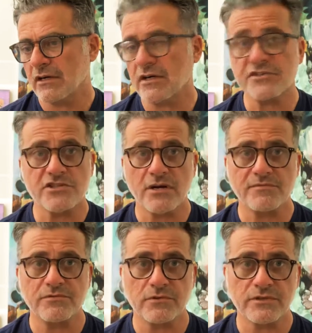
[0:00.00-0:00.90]
art shop
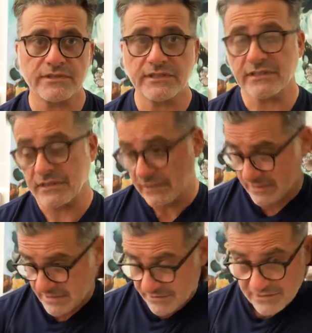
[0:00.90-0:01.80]
for the
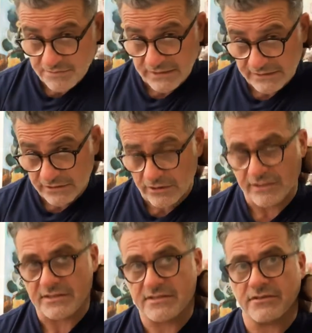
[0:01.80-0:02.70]
uh, serious-minded
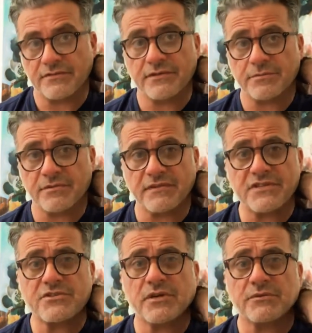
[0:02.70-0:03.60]
artists. So if you're a
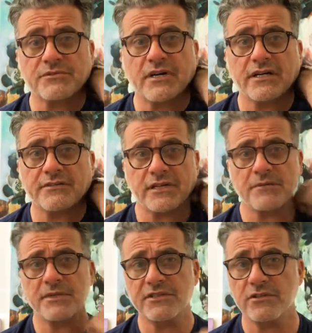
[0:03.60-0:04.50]
professional, I would highly
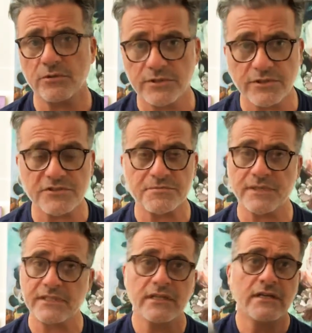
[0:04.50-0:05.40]
recommend you go with those. But